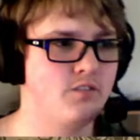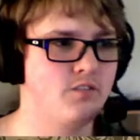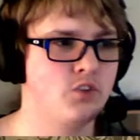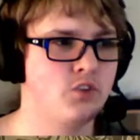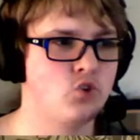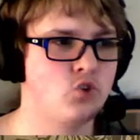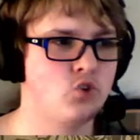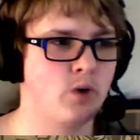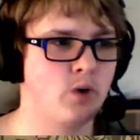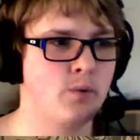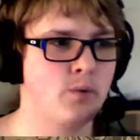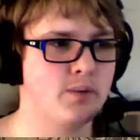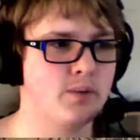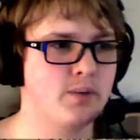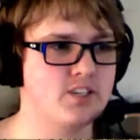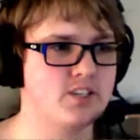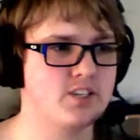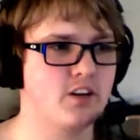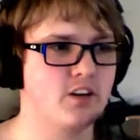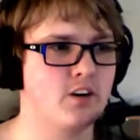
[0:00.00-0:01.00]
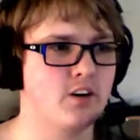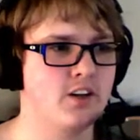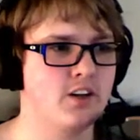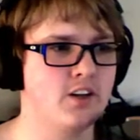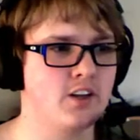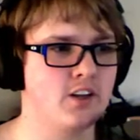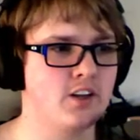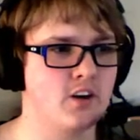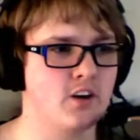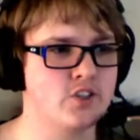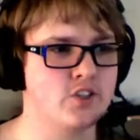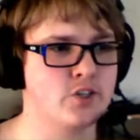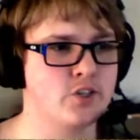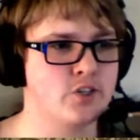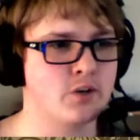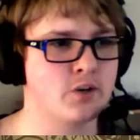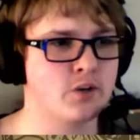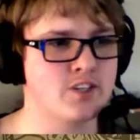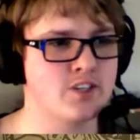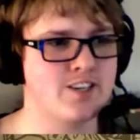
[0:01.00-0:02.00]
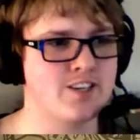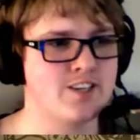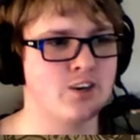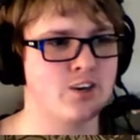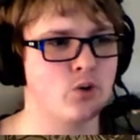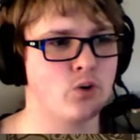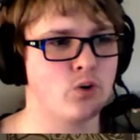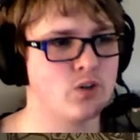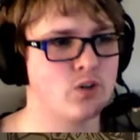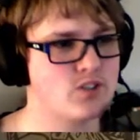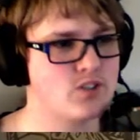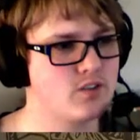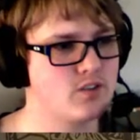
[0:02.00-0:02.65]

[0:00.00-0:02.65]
Draw 1 blessing card and the card's token is now yours.